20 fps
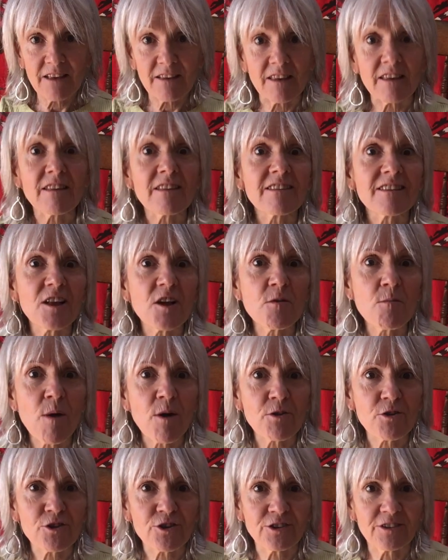in slow
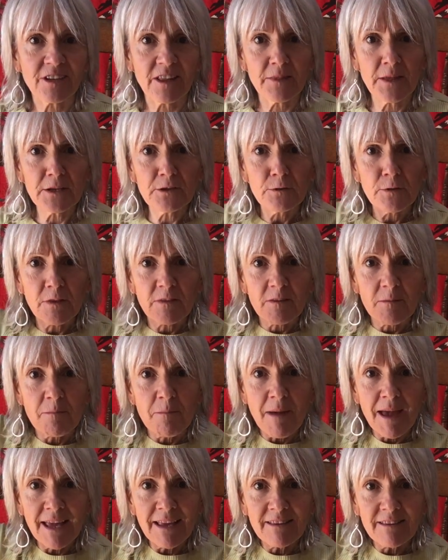motion, and they do this
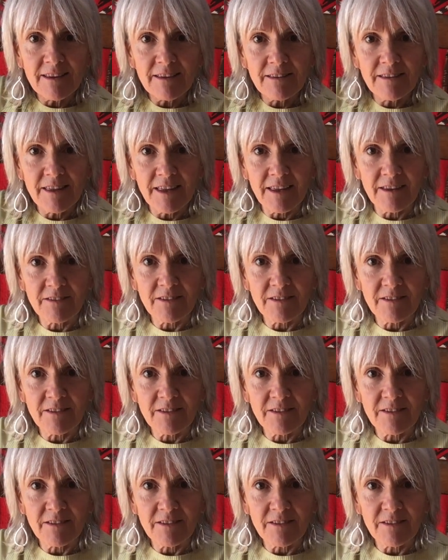amazing thing.